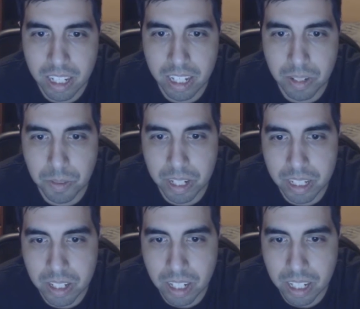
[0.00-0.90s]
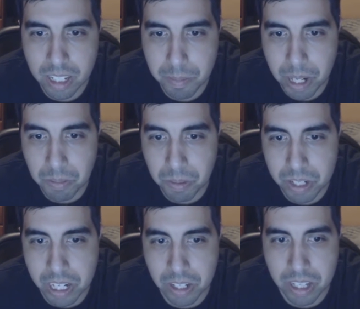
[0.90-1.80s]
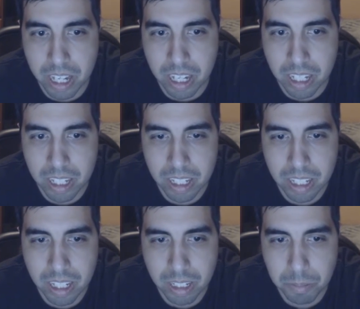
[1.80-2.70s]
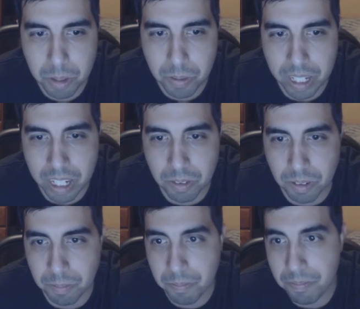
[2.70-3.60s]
Anyways, talking about it won't change a thing. I'm going out.